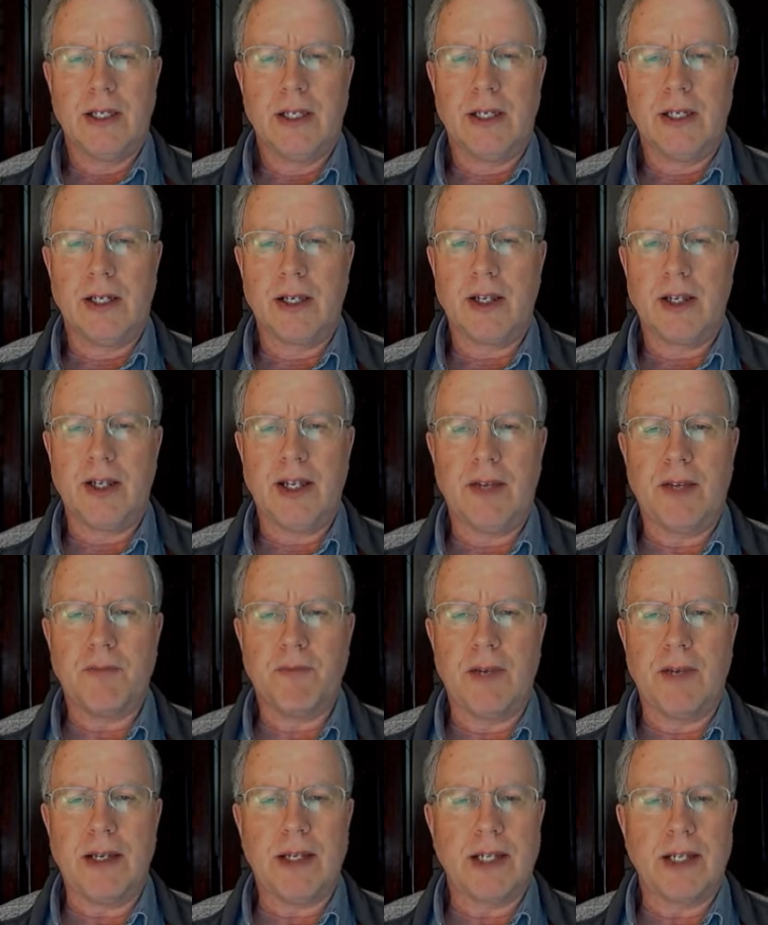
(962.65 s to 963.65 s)
It
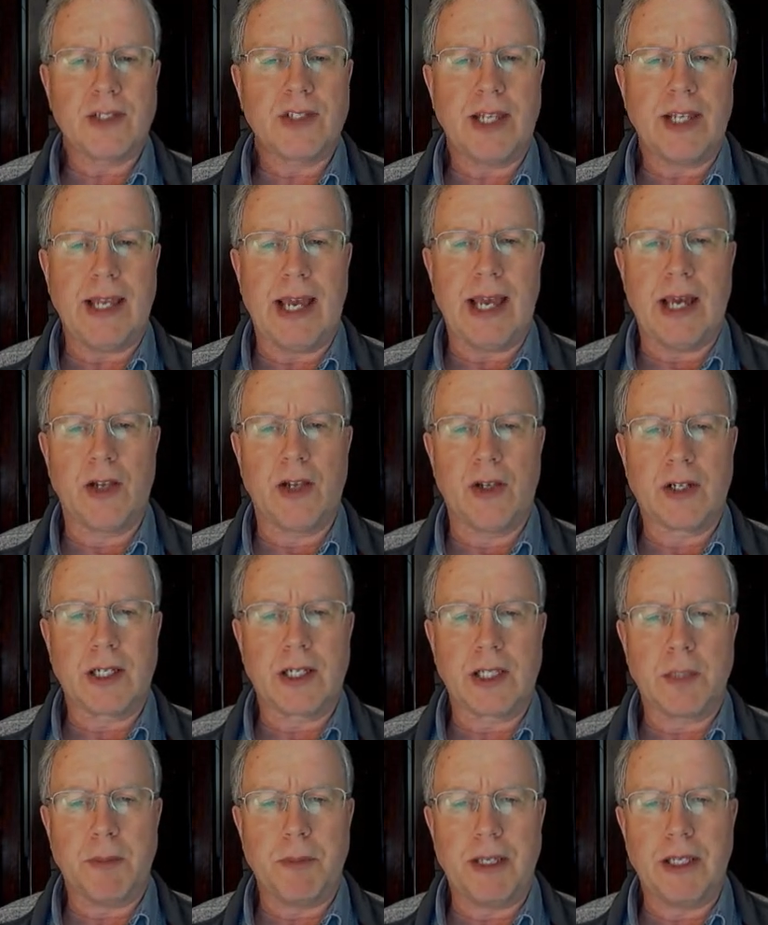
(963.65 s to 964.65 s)
might not say Outlook
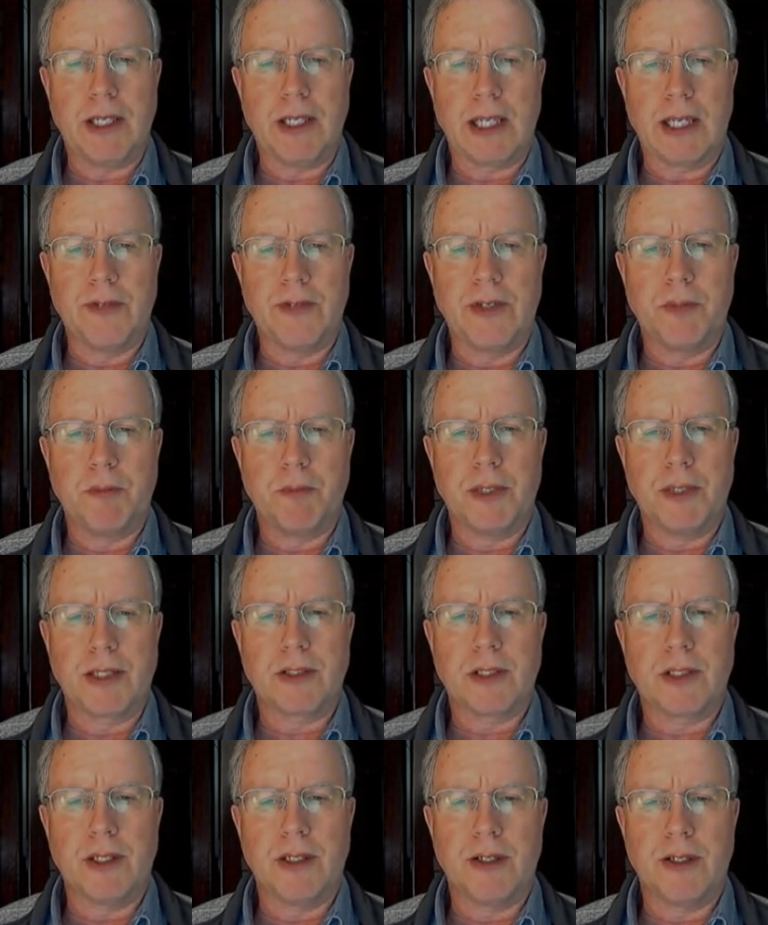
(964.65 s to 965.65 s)
at the beginning of it,
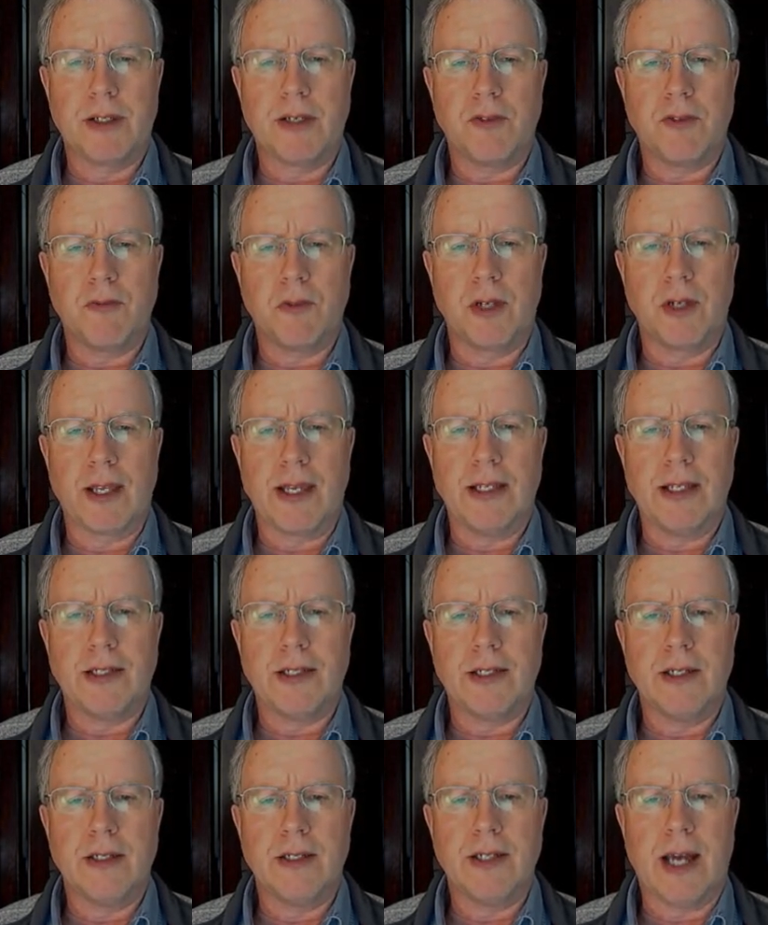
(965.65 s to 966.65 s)
but it will end
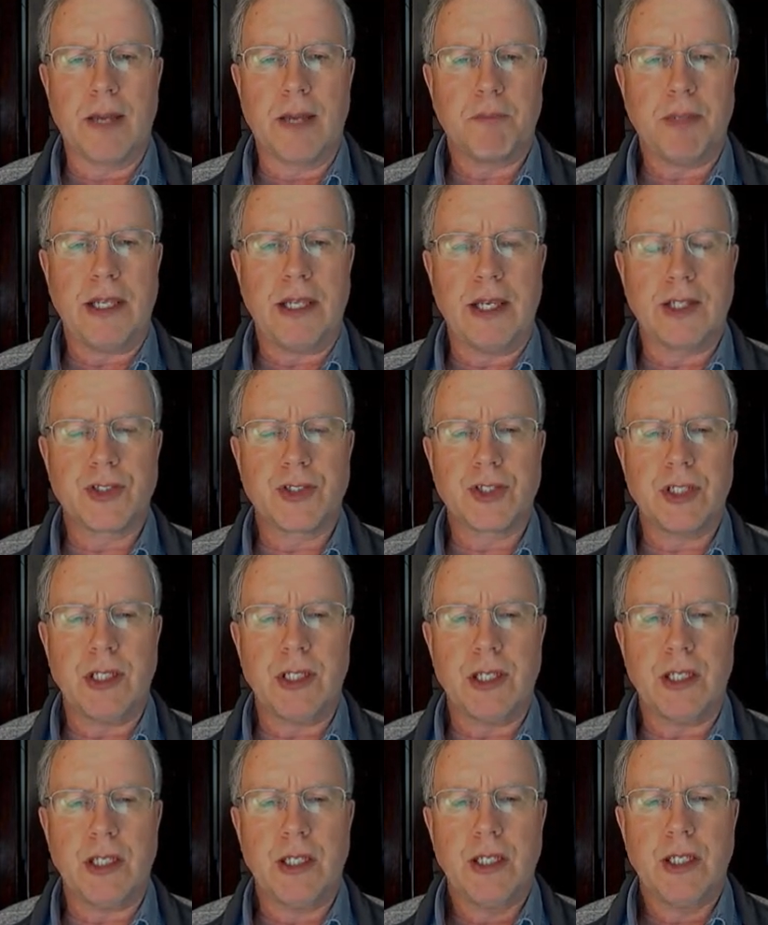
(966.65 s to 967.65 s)
in
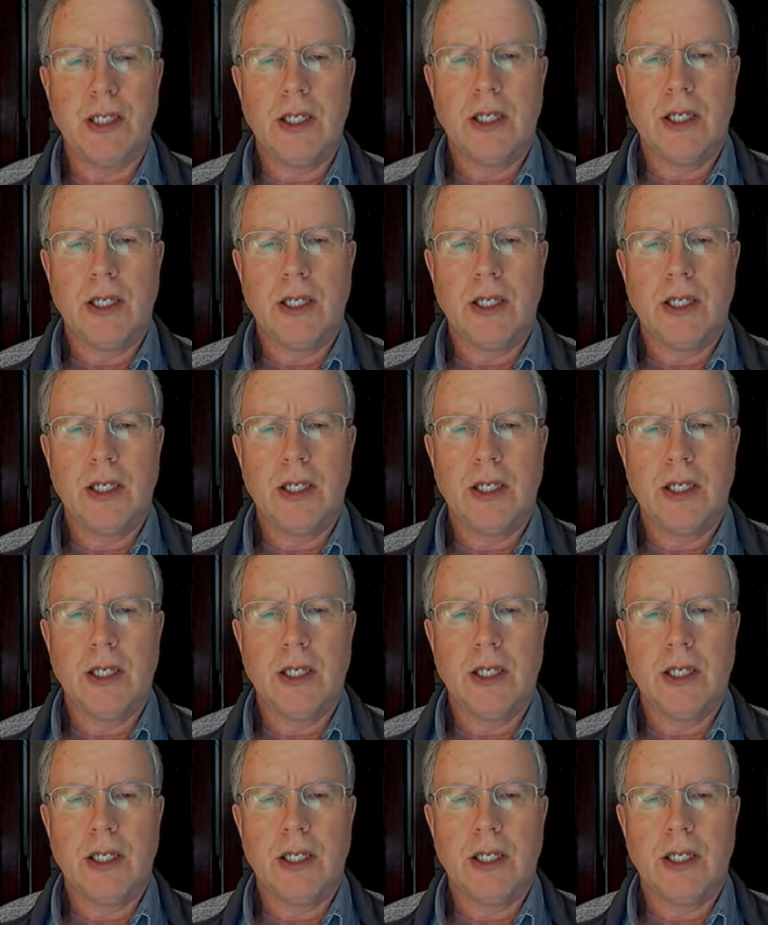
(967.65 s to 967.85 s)
.pst.